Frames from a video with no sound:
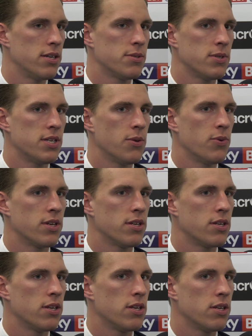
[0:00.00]
especially
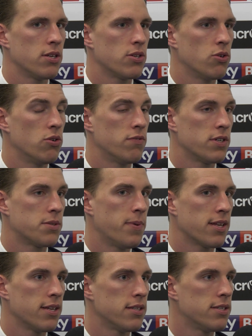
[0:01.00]
when you're sort of
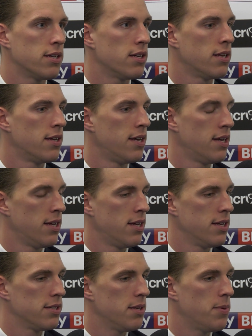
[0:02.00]
expected
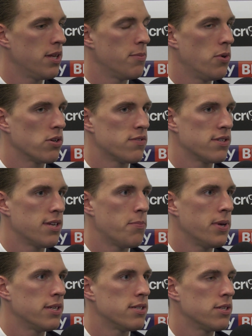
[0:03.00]
to be in the box for set
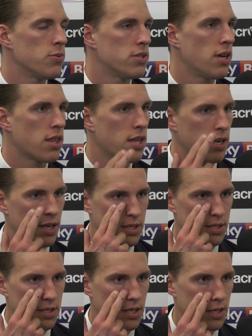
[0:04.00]
pieces, which I think
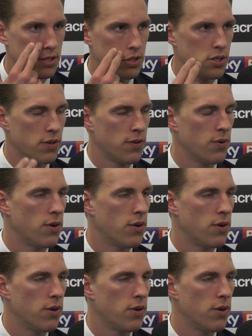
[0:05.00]
is